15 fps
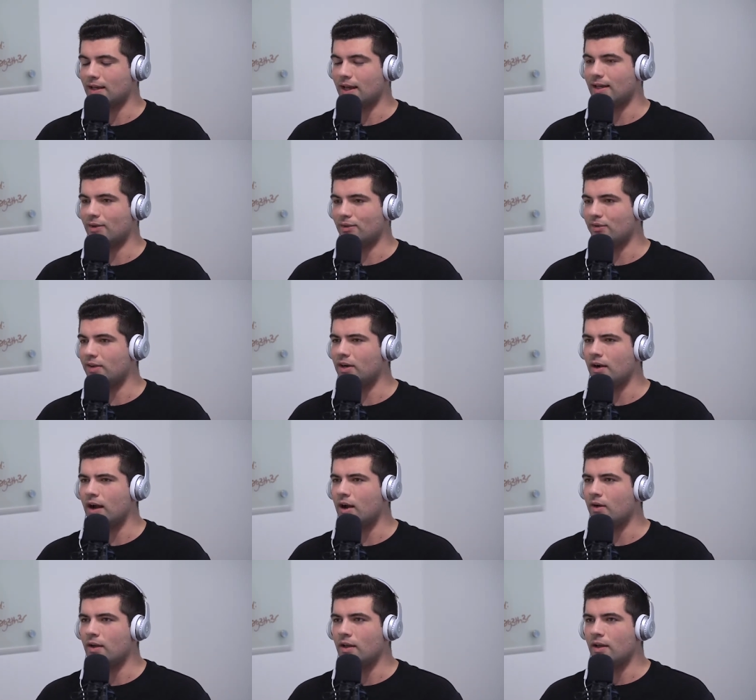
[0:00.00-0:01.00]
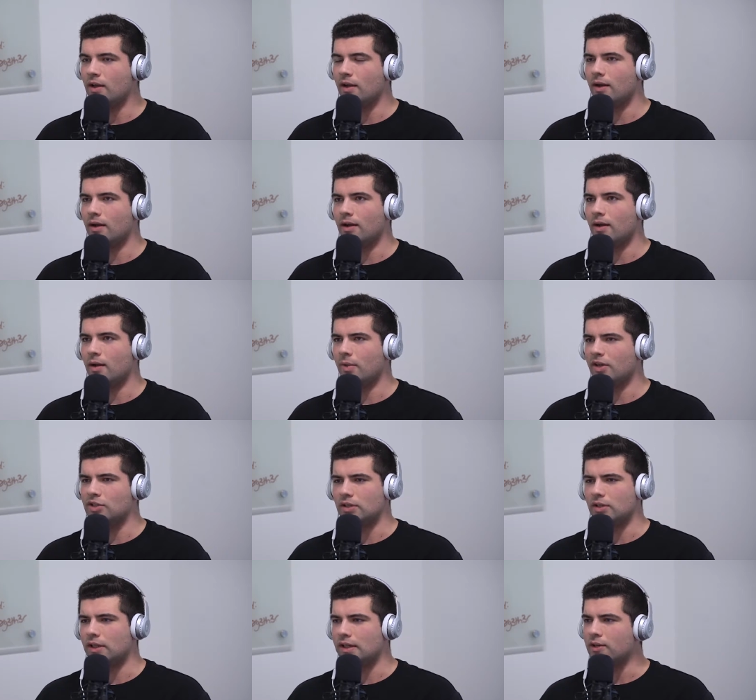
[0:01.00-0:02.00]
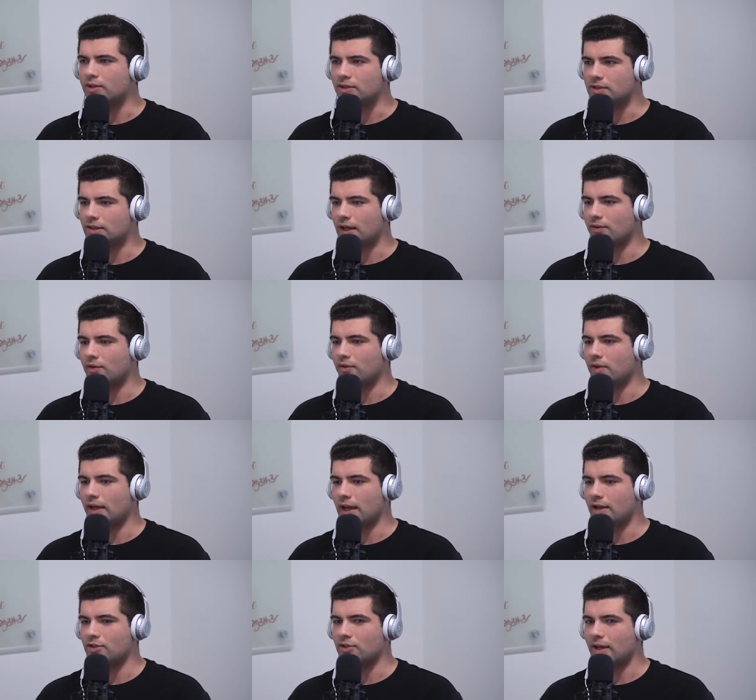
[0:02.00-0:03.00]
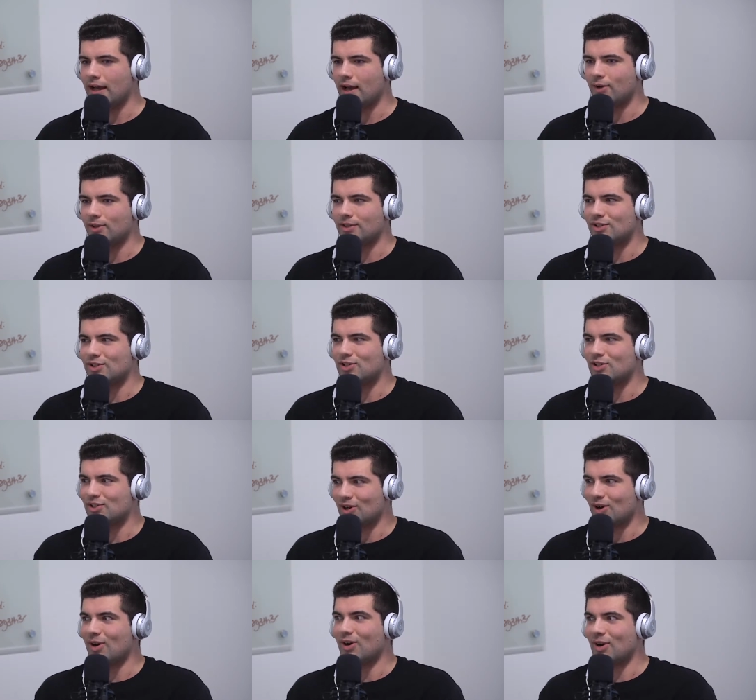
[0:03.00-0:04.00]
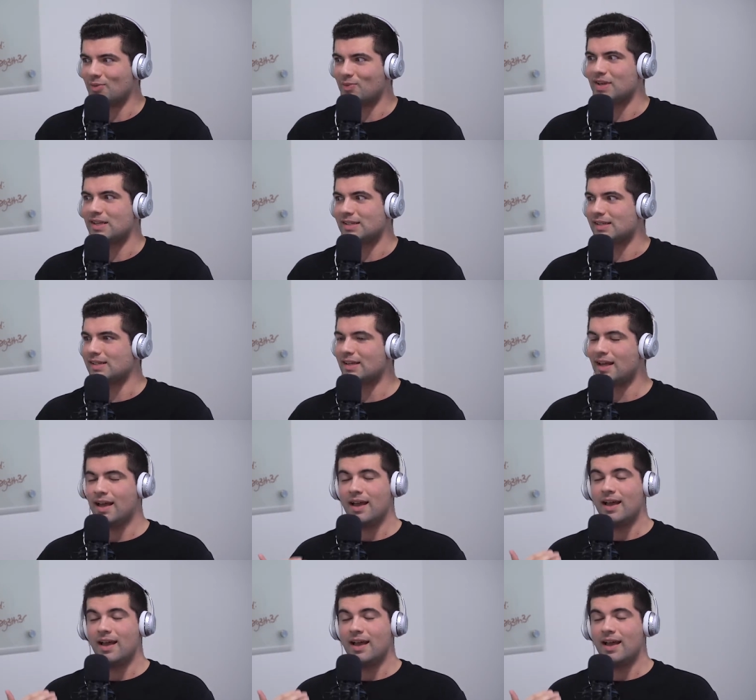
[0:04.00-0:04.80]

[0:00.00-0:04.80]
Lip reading: I had to figure out a bunch of legal stuff of actually how to start a business.